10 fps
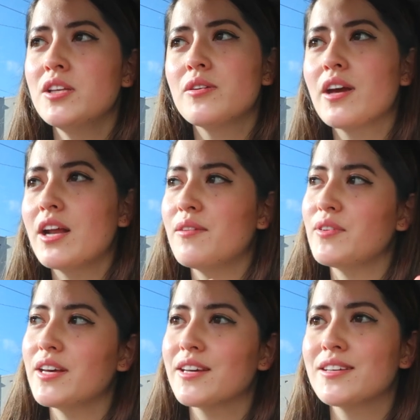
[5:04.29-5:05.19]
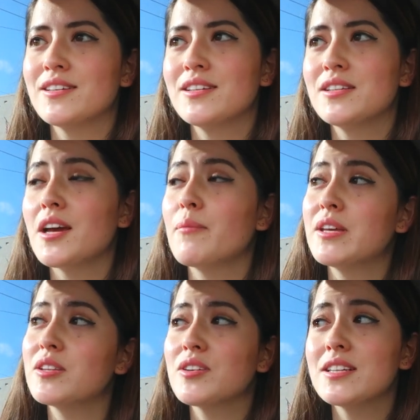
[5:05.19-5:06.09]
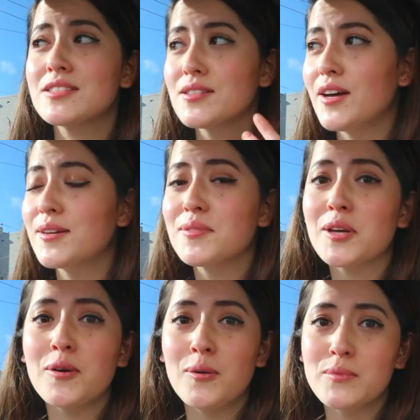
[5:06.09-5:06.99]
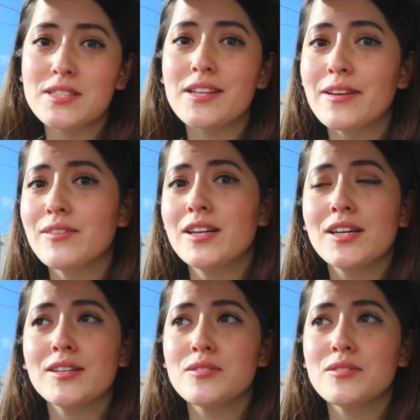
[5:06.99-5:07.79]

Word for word: You kind of have like, I mean, there is a lot of like homeless life here.